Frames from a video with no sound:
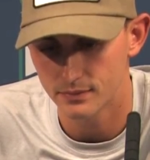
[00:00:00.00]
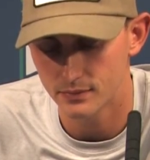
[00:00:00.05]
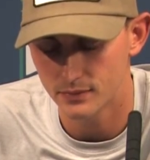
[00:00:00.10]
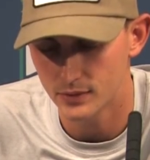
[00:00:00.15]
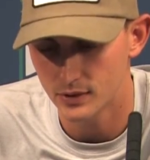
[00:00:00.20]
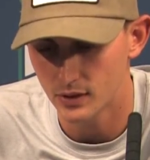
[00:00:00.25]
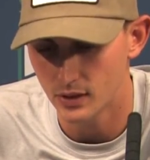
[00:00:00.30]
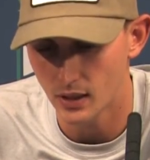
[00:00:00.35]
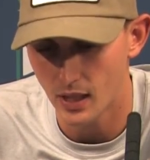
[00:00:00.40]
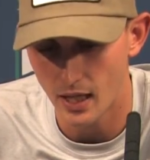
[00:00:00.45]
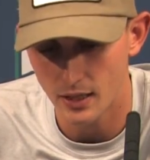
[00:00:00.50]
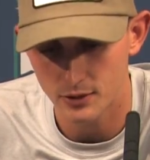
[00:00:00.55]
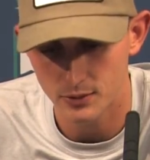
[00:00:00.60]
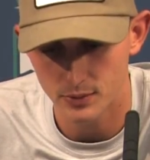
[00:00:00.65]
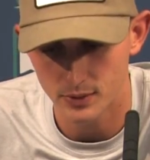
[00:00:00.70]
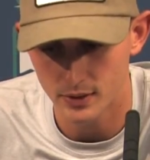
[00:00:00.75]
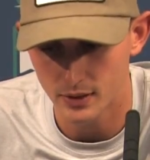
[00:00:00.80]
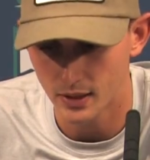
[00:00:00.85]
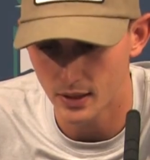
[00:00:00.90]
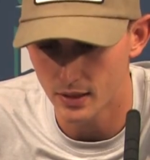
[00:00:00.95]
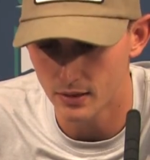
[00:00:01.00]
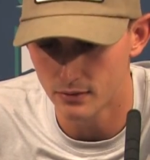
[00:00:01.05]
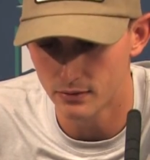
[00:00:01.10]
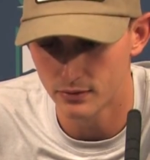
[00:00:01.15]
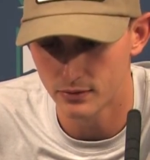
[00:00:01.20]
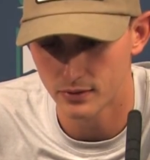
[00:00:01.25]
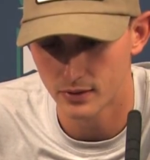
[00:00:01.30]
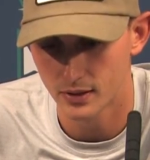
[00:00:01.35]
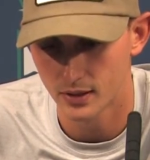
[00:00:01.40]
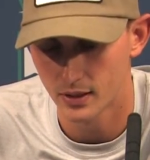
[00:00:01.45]
He's the last one to
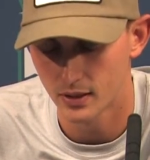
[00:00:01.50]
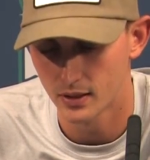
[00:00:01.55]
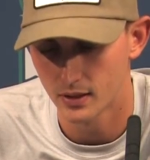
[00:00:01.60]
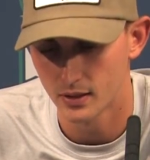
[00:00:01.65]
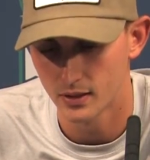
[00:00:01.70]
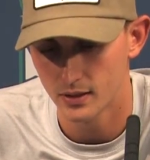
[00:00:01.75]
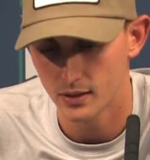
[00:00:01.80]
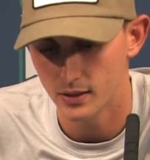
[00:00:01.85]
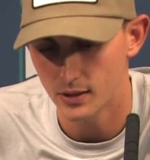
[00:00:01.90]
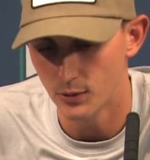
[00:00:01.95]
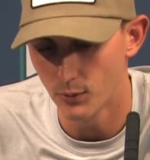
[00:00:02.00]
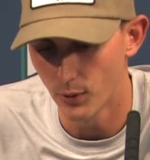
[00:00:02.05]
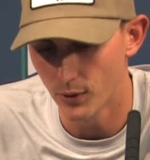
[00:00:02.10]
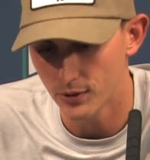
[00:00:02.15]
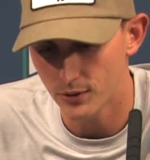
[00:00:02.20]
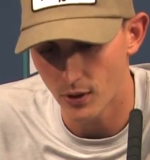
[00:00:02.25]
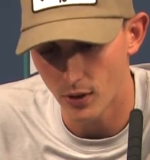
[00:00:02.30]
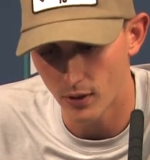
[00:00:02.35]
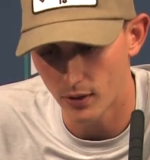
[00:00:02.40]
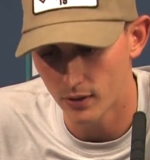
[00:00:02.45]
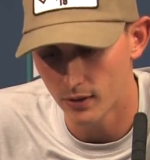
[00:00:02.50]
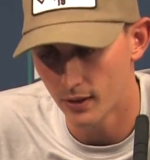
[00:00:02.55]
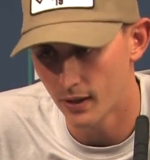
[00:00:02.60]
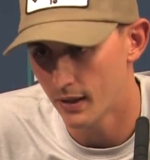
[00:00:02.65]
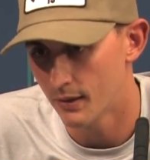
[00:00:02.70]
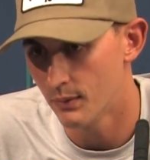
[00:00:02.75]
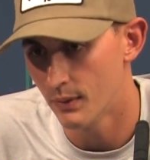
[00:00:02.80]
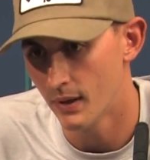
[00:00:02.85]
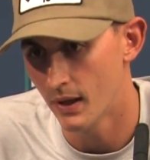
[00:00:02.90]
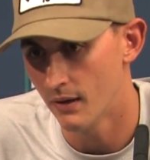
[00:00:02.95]
leave. He works harder than
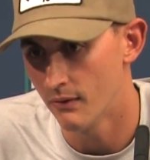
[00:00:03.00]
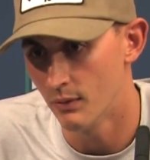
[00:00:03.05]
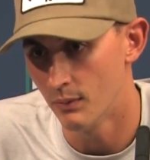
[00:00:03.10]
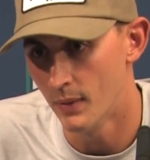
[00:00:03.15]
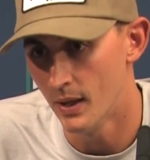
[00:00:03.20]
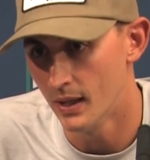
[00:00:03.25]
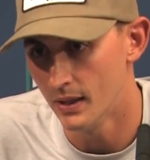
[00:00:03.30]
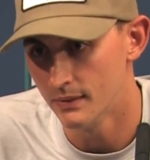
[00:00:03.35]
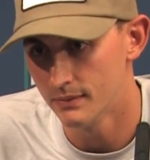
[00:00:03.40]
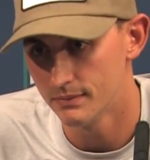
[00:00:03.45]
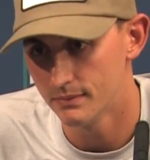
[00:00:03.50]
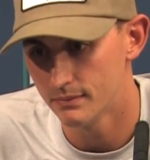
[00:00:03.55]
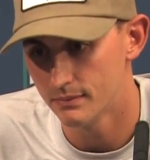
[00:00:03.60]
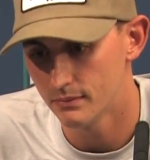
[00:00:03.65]
anybody I ever met.